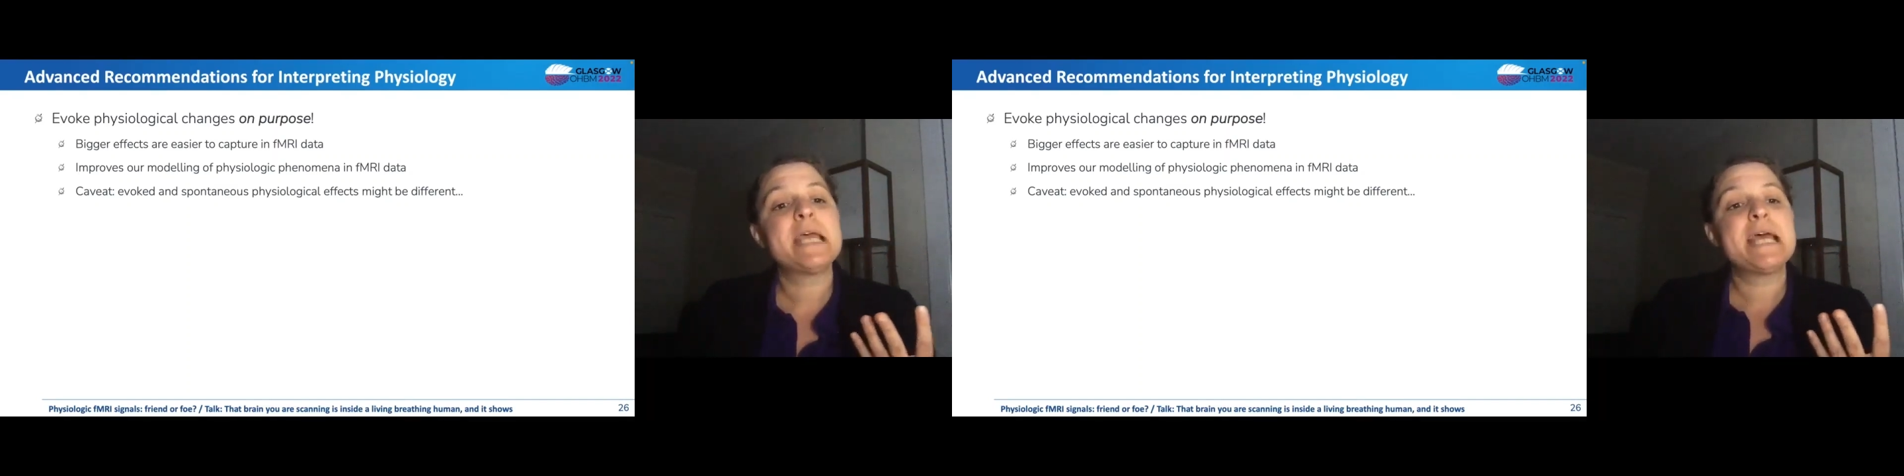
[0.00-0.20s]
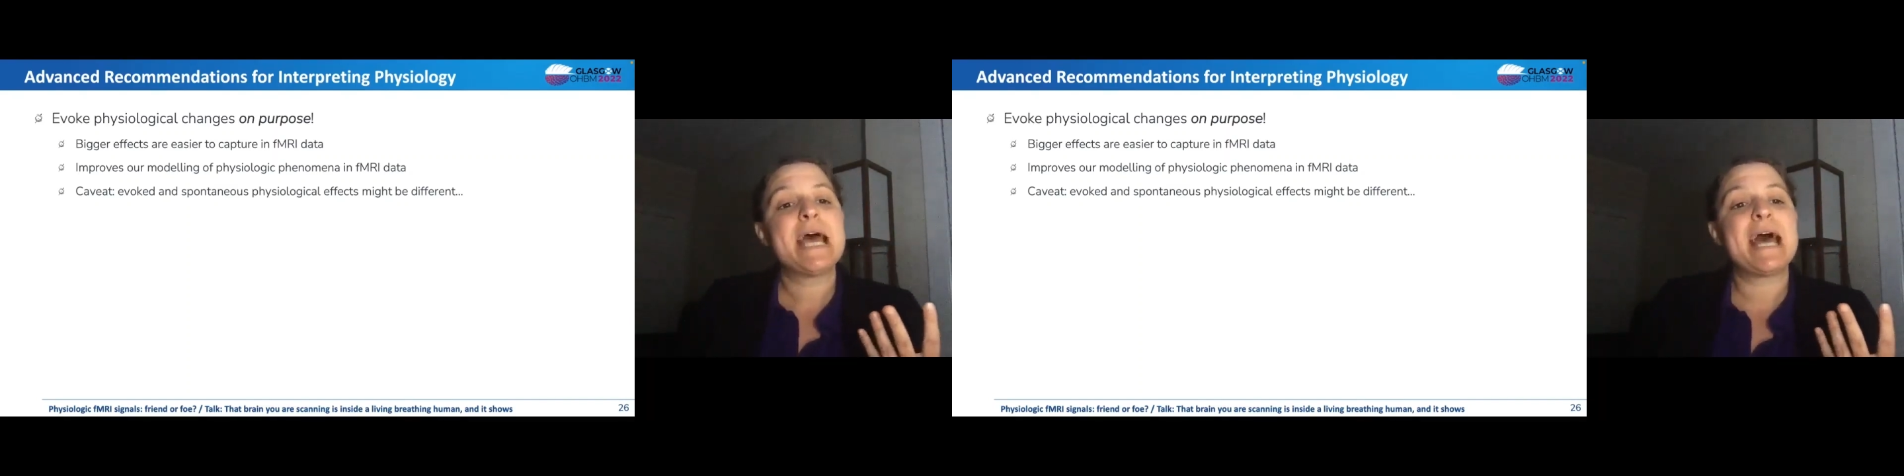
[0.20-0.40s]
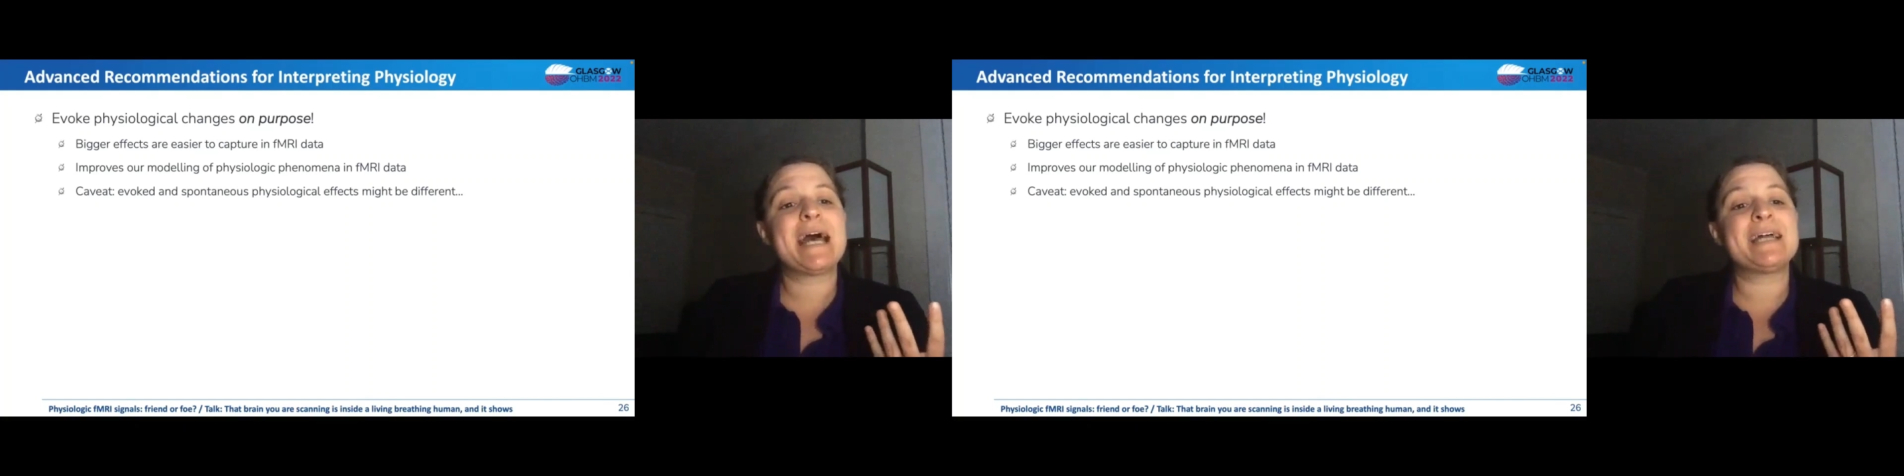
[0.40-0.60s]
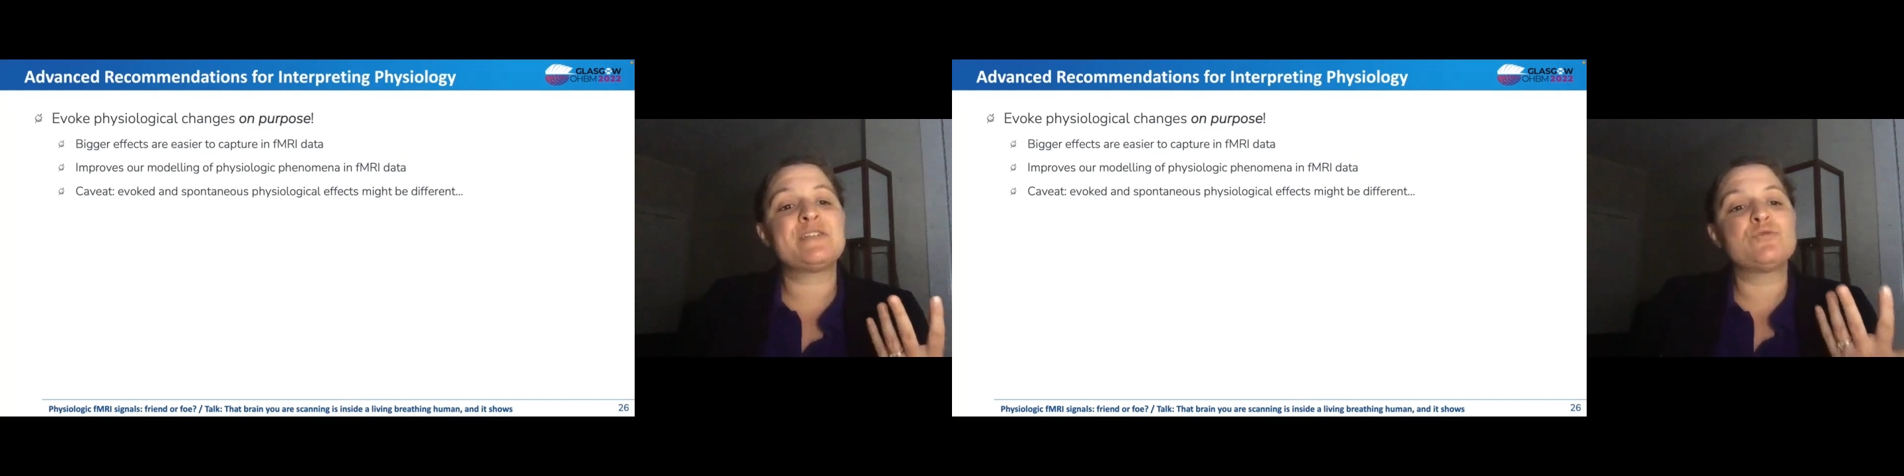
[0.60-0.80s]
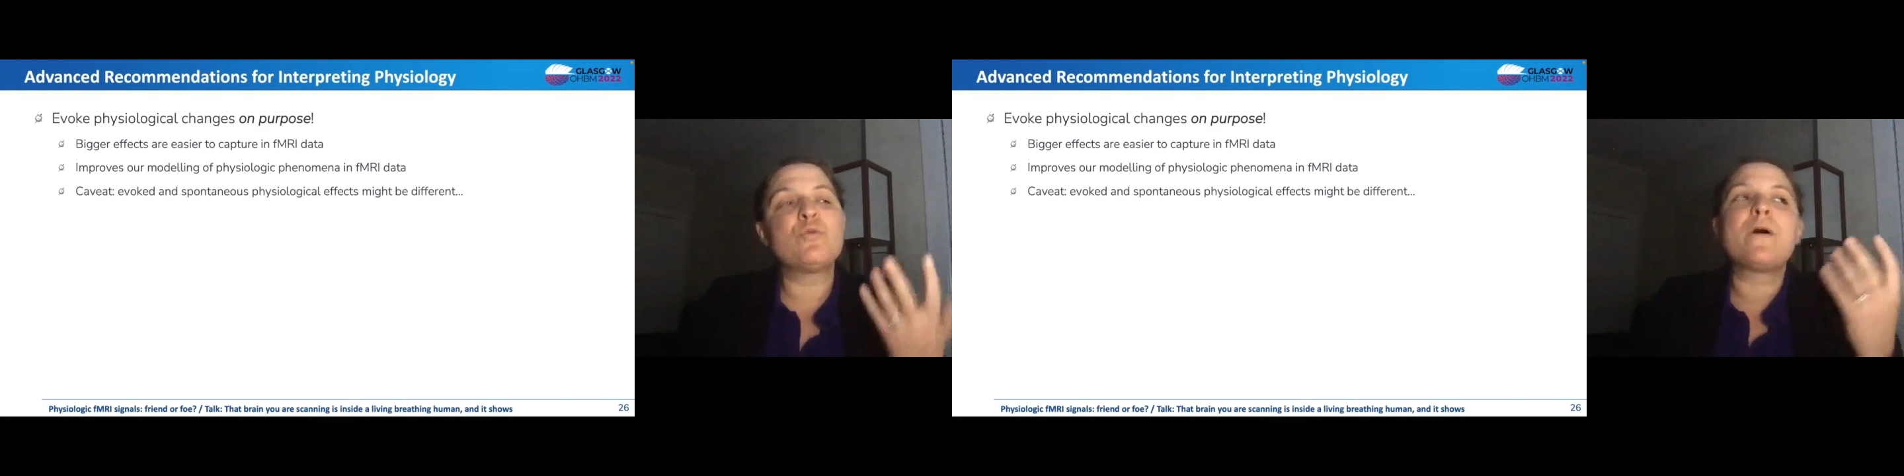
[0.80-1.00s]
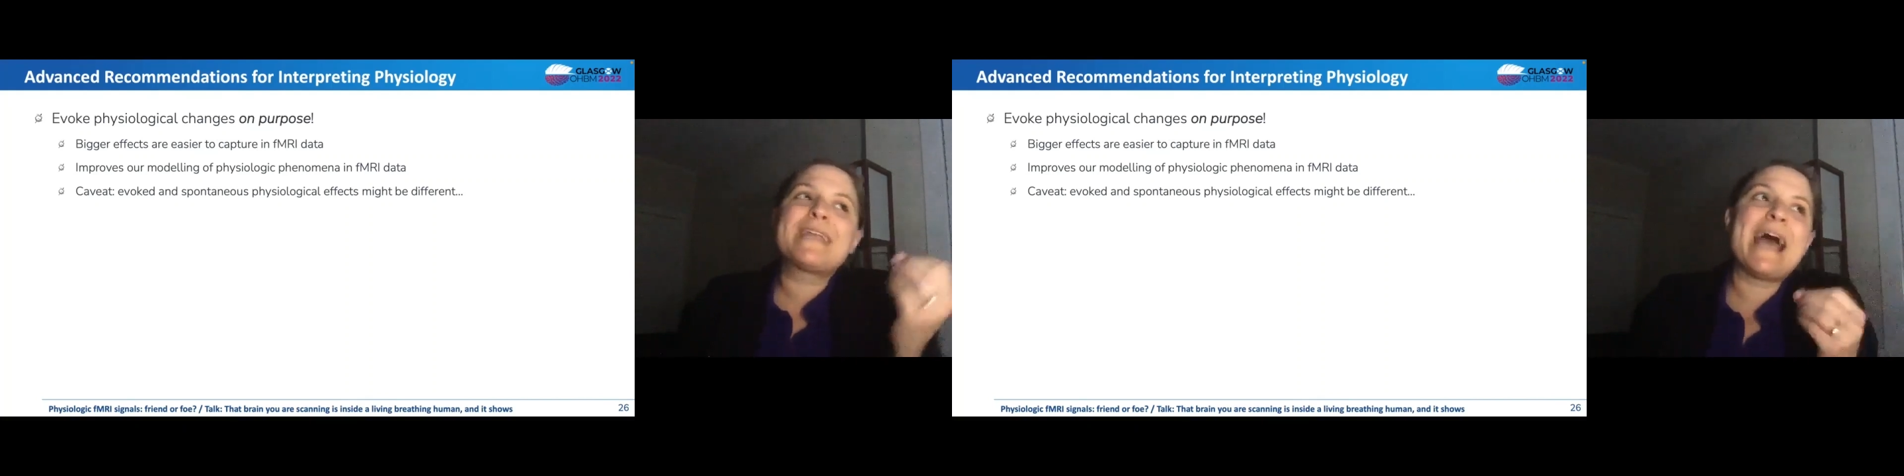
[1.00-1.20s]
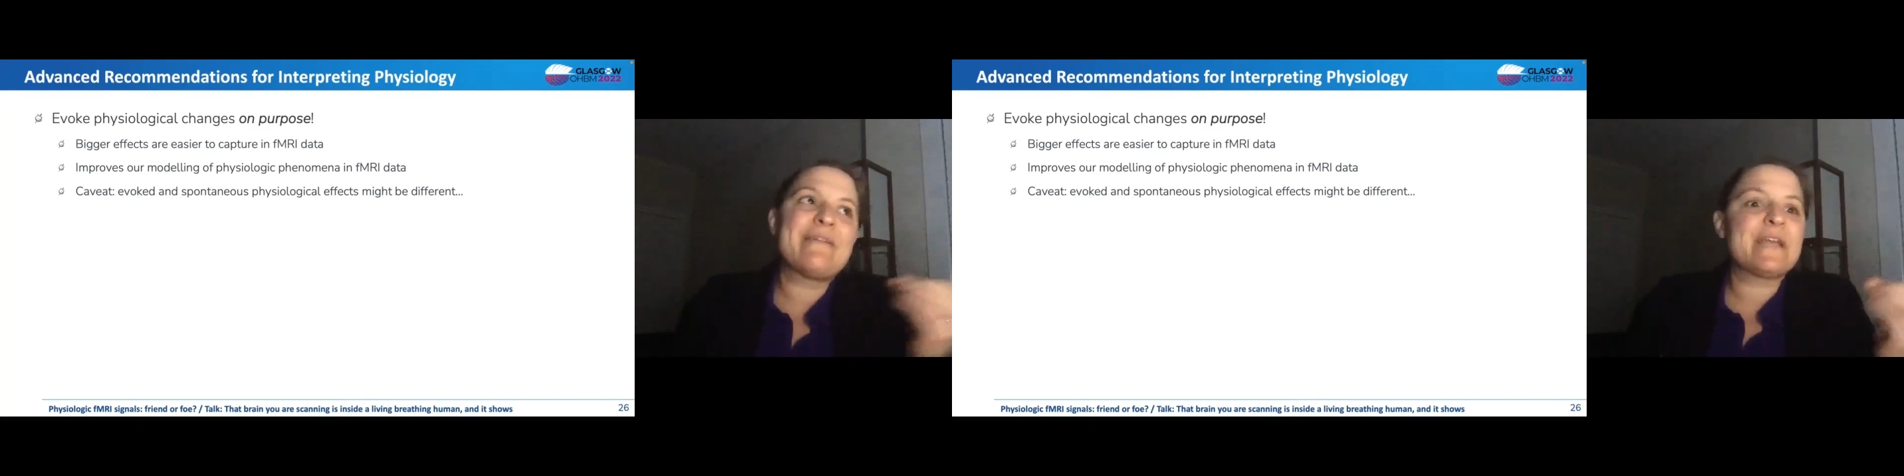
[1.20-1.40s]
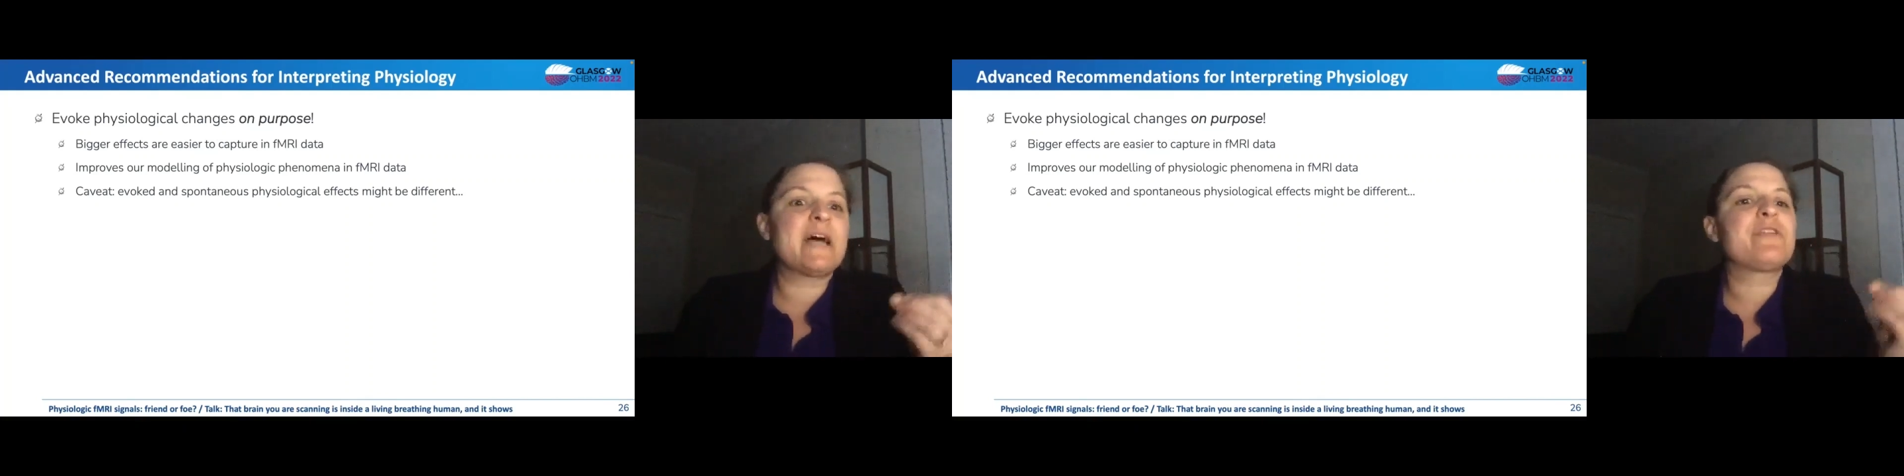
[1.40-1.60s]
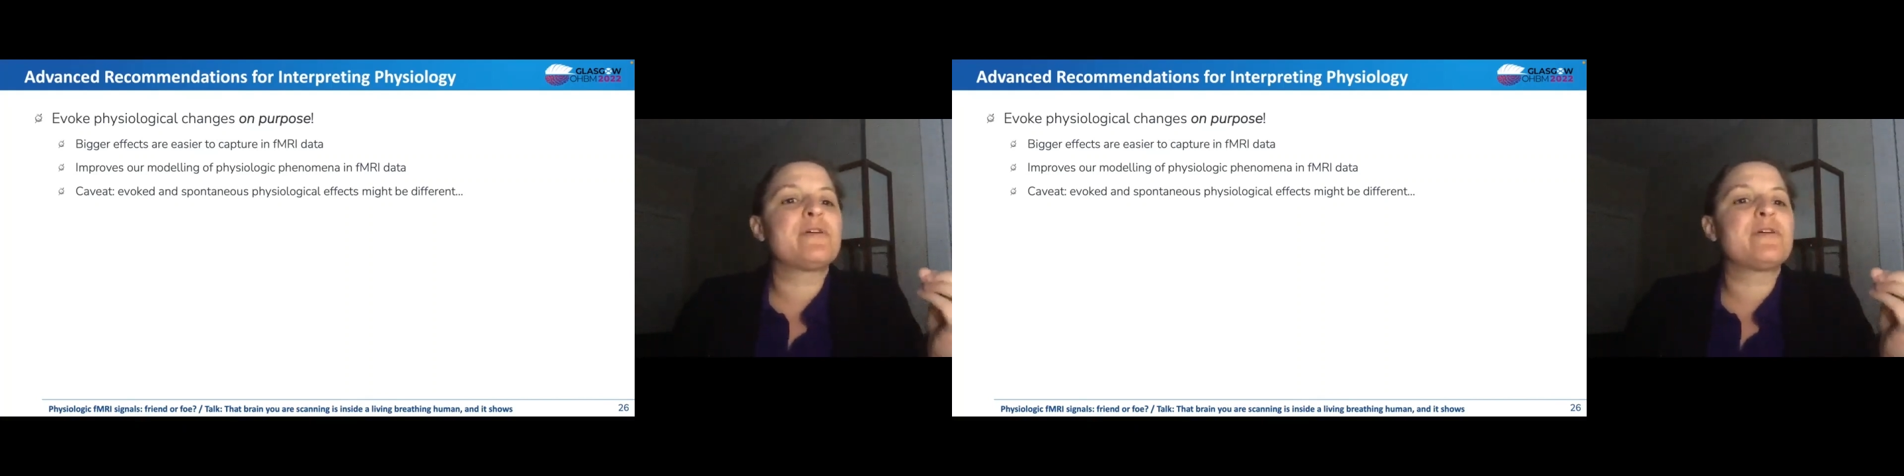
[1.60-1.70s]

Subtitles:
And one caveat, though,